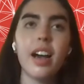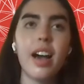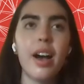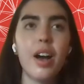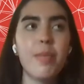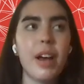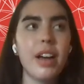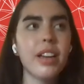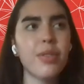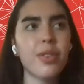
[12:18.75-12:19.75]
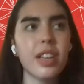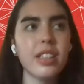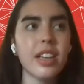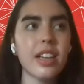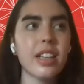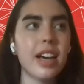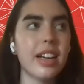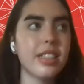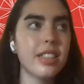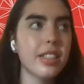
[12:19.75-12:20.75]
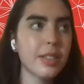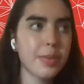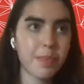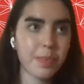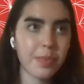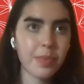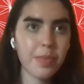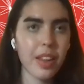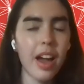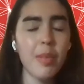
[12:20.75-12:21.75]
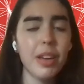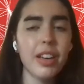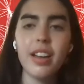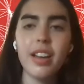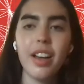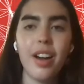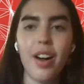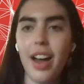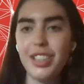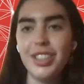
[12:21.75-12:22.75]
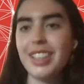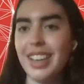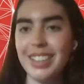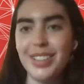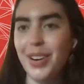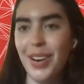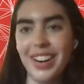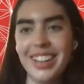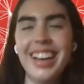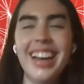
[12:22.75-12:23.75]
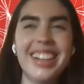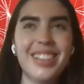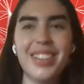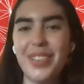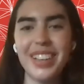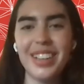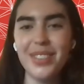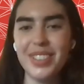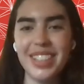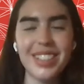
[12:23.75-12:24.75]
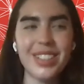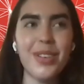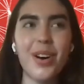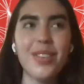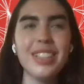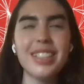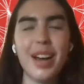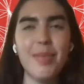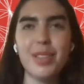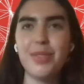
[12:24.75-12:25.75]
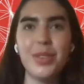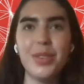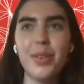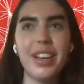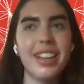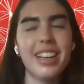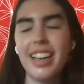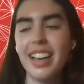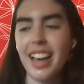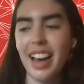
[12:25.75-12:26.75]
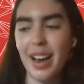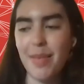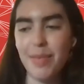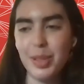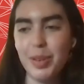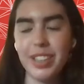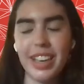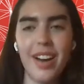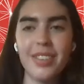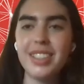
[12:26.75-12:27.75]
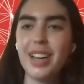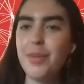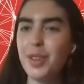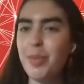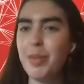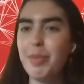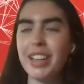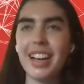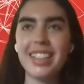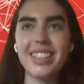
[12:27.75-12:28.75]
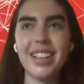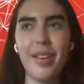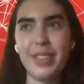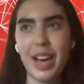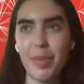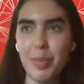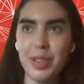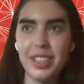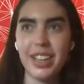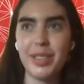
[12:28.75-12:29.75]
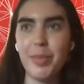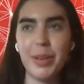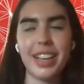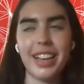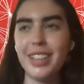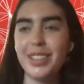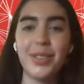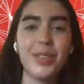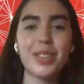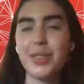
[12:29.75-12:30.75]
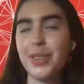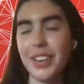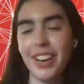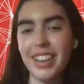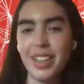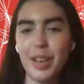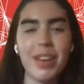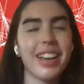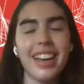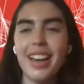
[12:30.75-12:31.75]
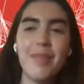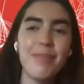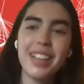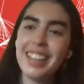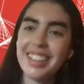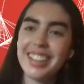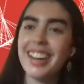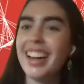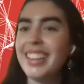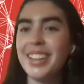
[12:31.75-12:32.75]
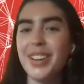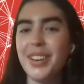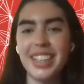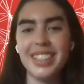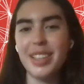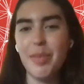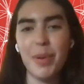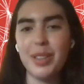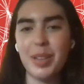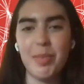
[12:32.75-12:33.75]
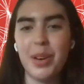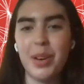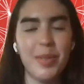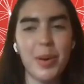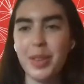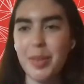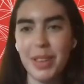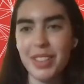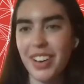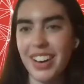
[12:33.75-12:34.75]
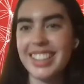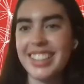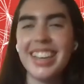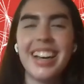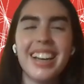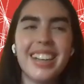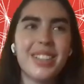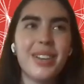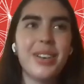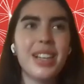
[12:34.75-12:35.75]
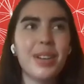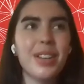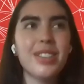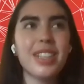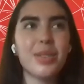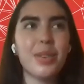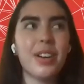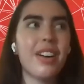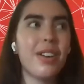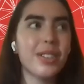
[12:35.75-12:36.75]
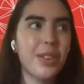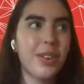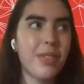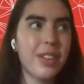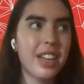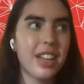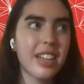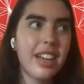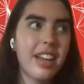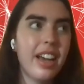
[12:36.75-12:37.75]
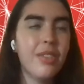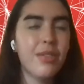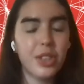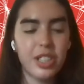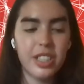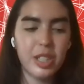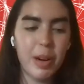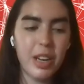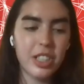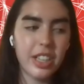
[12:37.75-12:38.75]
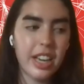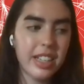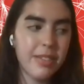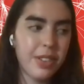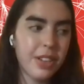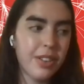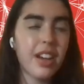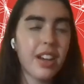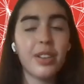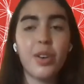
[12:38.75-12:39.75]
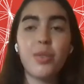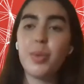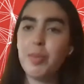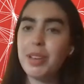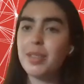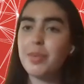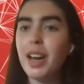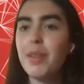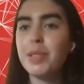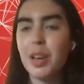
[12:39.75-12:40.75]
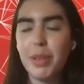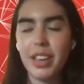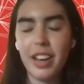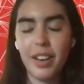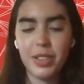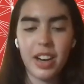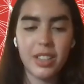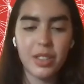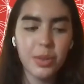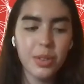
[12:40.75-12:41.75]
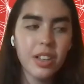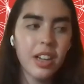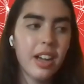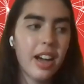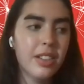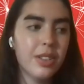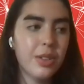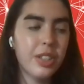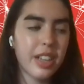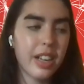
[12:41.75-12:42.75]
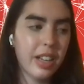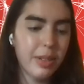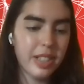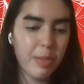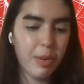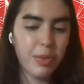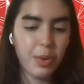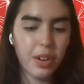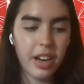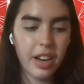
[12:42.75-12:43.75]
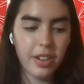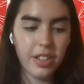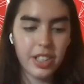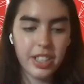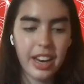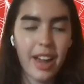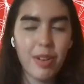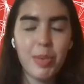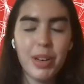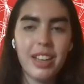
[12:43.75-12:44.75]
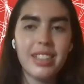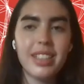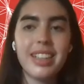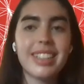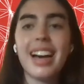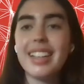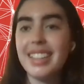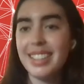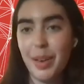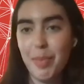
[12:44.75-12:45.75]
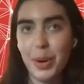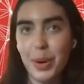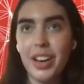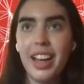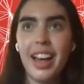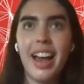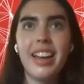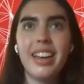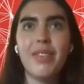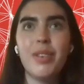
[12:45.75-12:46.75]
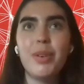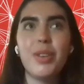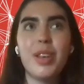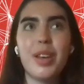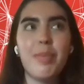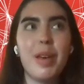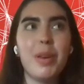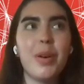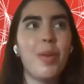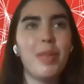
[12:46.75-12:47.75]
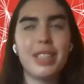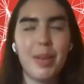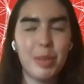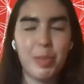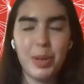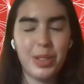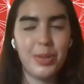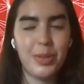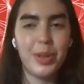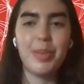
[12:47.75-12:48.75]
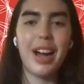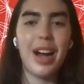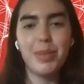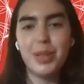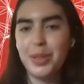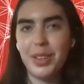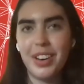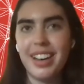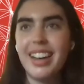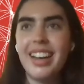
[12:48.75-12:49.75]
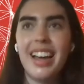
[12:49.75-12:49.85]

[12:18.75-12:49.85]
And yeah, for things like classes, I mean, engineering classes are hard, and so they're very confusing. So oftentimes, if you go in, there's been countless times where I've been in my classes and I've tapped the person next to me and been like, I don't know what's going on. And they'll be like, me neither. And there you go, instant bonding point. You both can be lost. So it's one of those things where also I feel like in first year, especially, it can feel a little overwhelming sometimes coming in after high school. And so just kind of like we said before, acknowledging that everybody is in exactly the same boat. And even when you think maybe, oh, I'm the dumbest person in the room, you're absolutely not.